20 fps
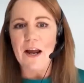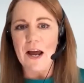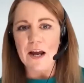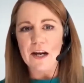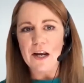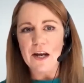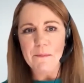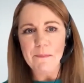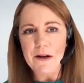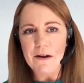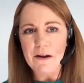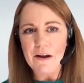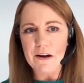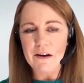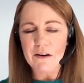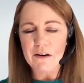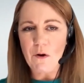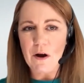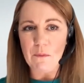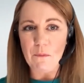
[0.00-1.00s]
couple of
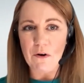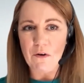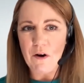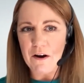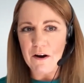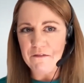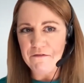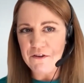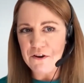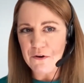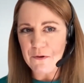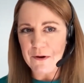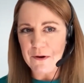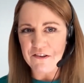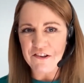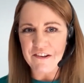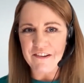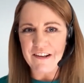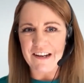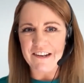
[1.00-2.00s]
quite a few
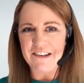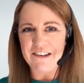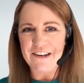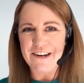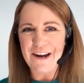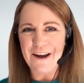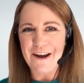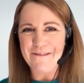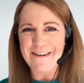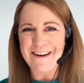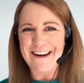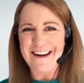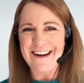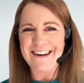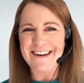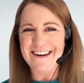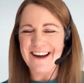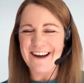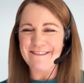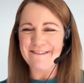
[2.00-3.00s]
questions actually coming
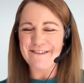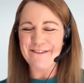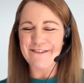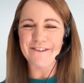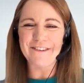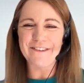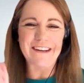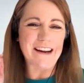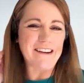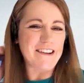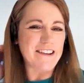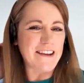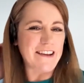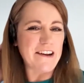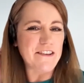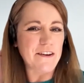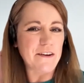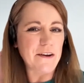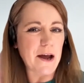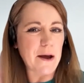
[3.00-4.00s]
in towards last day.
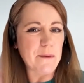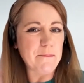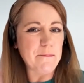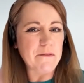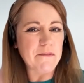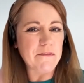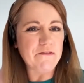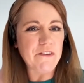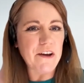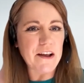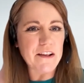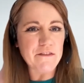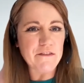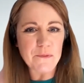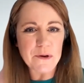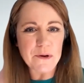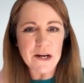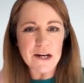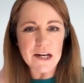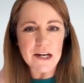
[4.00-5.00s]
So first of all,
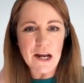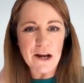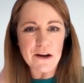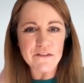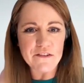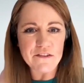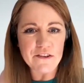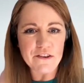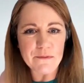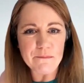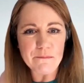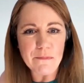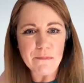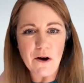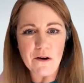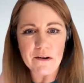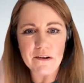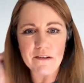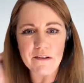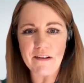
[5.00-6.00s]
we're going to go to
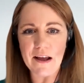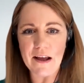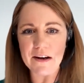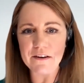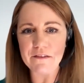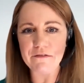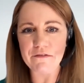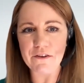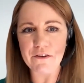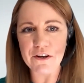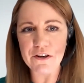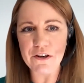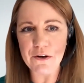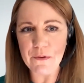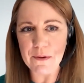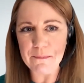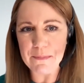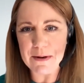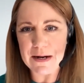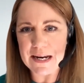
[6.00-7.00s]
Mark Sanford, who
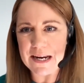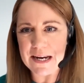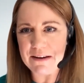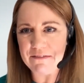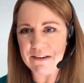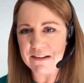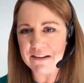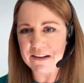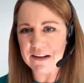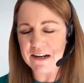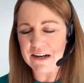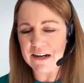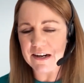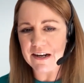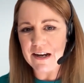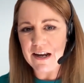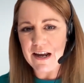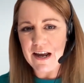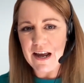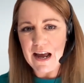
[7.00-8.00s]
I believe is going to
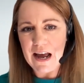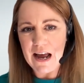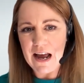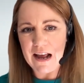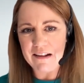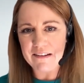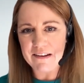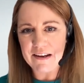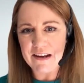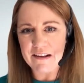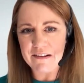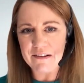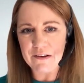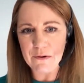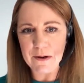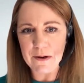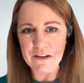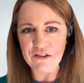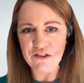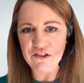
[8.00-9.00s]
ask his
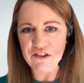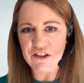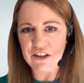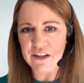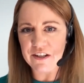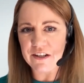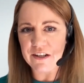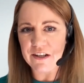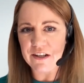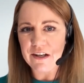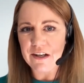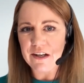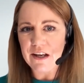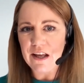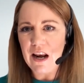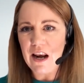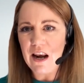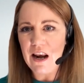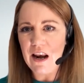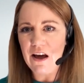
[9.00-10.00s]
question
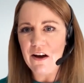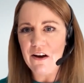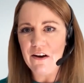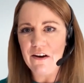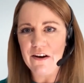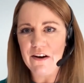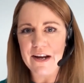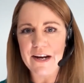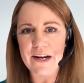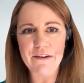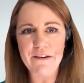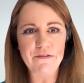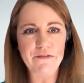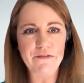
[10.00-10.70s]
live.